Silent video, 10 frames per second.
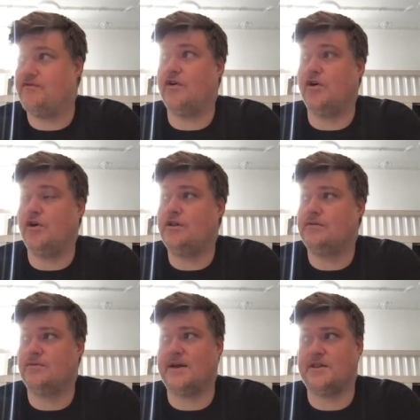
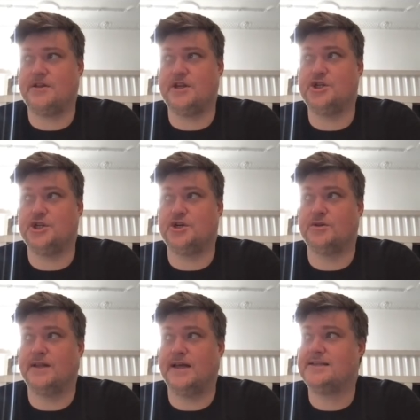full rather than
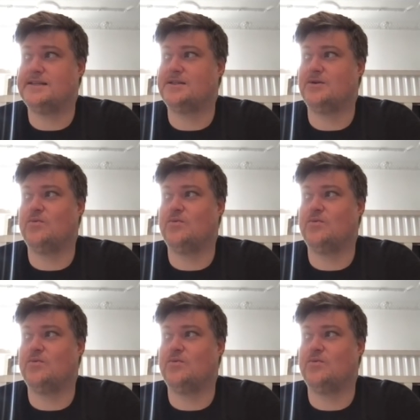genderless